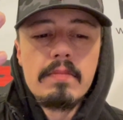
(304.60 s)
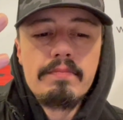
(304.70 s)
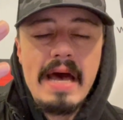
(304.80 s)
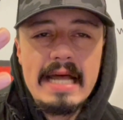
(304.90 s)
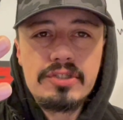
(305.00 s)

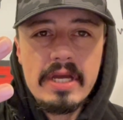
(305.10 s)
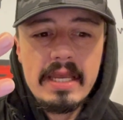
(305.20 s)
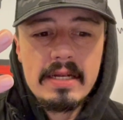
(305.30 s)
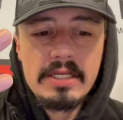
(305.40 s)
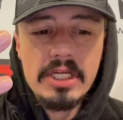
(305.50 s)

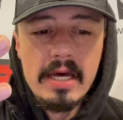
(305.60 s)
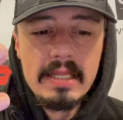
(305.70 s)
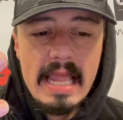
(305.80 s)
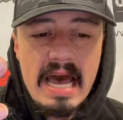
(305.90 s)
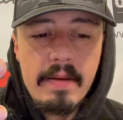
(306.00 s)
Patrick
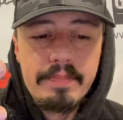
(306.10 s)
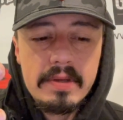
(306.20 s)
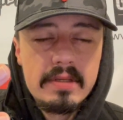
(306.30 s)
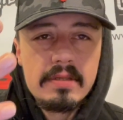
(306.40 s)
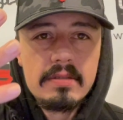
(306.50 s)
Dunlap,
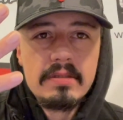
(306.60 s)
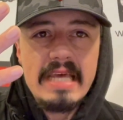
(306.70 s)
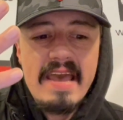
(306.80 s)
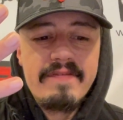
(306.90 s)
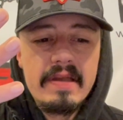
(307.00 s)

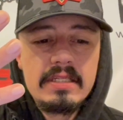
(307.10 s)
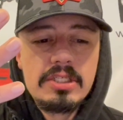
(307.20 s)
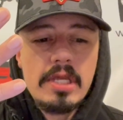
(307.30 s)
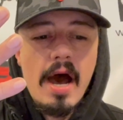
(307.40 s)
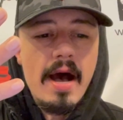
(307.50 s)

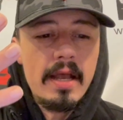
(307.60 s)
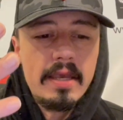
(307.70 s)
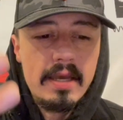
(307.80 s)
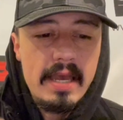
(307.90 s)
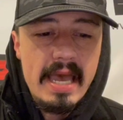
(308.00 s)
David
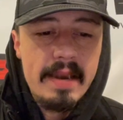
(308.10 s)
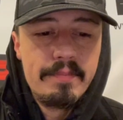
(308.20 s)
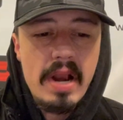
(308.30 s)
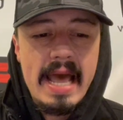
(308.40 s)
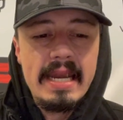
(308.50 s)
Tuck, and
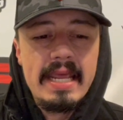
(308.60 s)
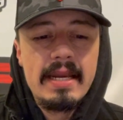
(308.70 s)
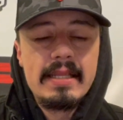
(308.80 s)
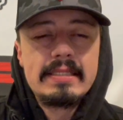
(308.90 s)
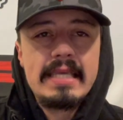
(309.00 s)

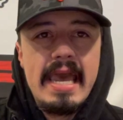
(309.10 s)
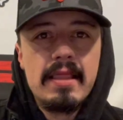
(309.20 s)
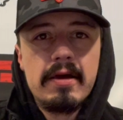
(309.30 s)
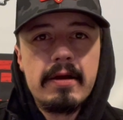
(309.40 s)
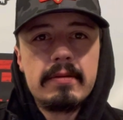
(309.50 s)
Brandon
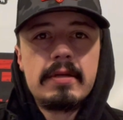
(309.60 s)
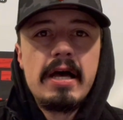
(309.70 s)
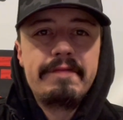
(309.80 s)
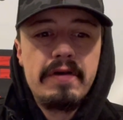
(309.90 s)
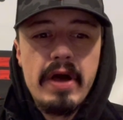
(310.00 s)
Taylor.
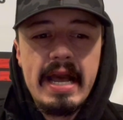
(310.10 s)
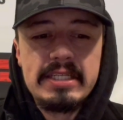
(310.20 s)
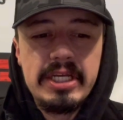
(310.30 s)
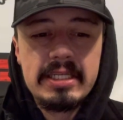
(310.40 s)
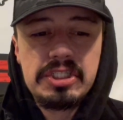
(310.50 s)
I feel like I
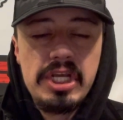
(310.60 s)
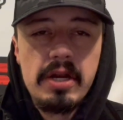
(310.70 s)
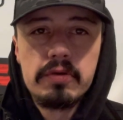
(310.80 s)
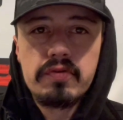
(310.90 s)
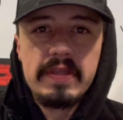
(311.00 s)
jinxed
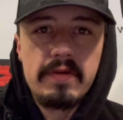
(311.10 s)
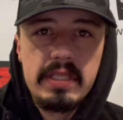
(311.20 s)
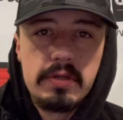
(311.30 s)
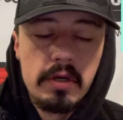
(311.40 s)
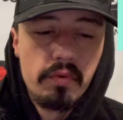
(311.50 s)
Chino
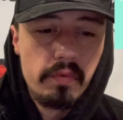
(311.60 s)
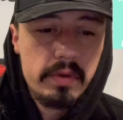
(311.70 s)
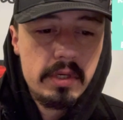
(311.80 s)
332.